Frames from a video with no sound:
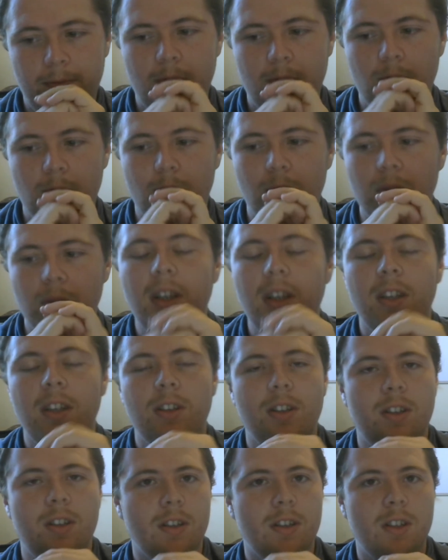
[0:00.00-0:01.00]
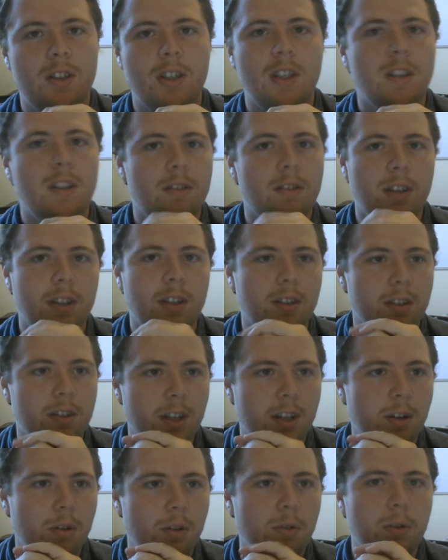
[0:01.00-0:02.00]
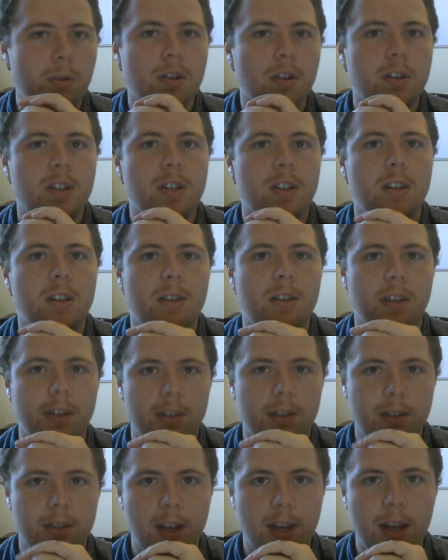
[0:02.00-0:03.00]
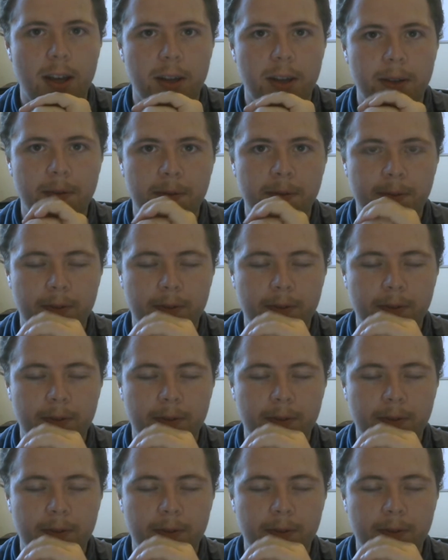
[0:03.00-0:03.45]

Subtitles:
really just a shitty thing to do or a shitty thing to say,